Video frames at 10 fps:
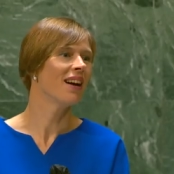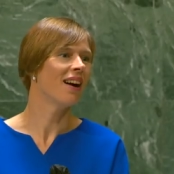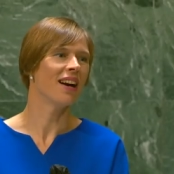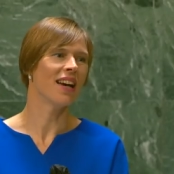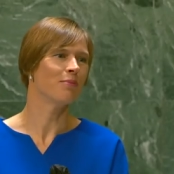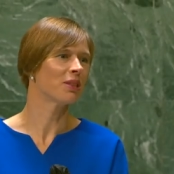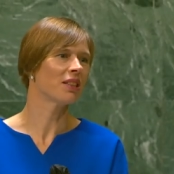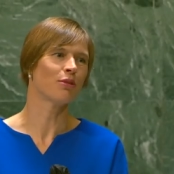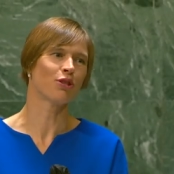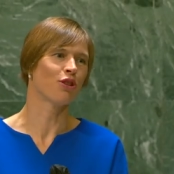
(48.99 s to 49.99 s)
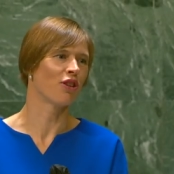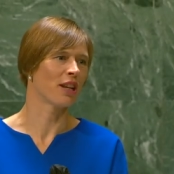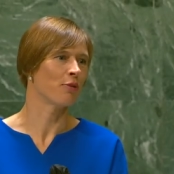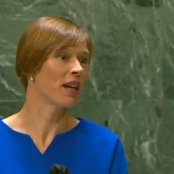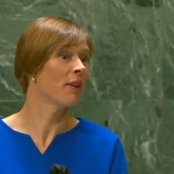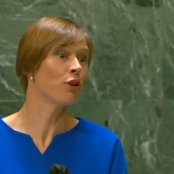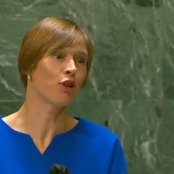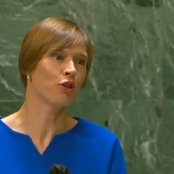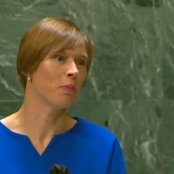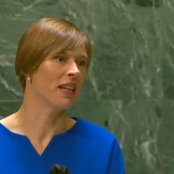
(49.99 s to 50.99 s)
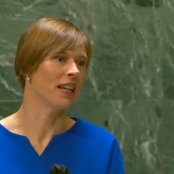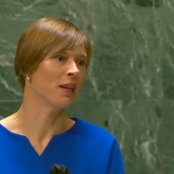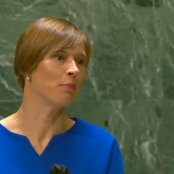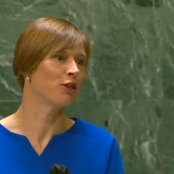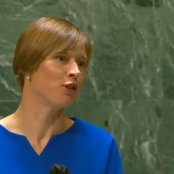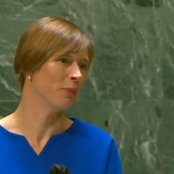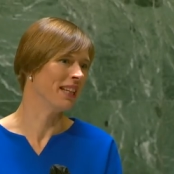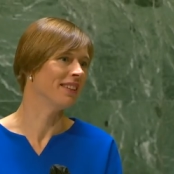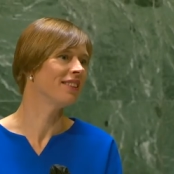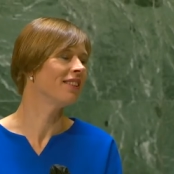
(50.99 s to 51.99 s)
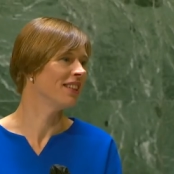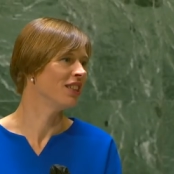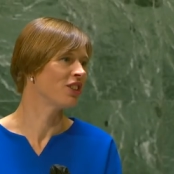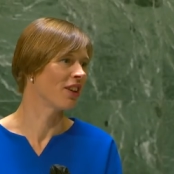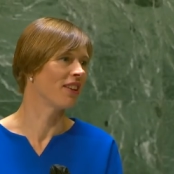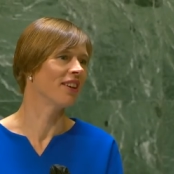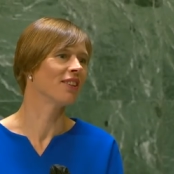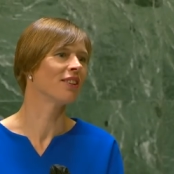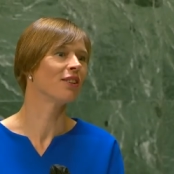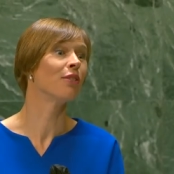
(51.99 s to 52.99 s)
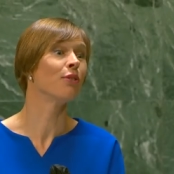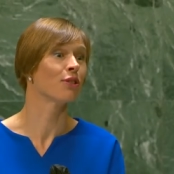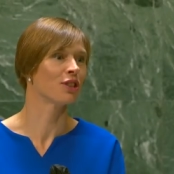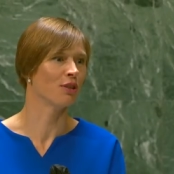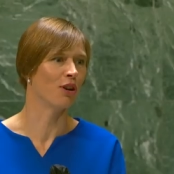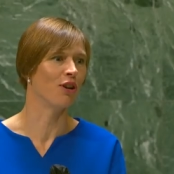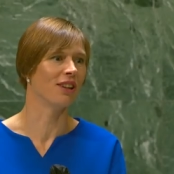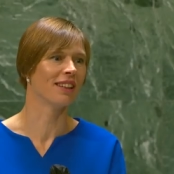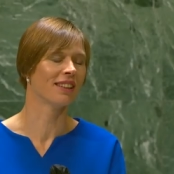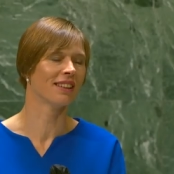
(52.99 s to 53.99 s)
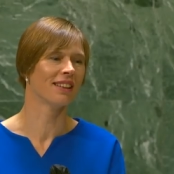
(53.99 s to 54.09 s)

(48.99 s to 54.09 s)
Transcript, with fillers: I am so sorry we have not been able to meet each other for so long.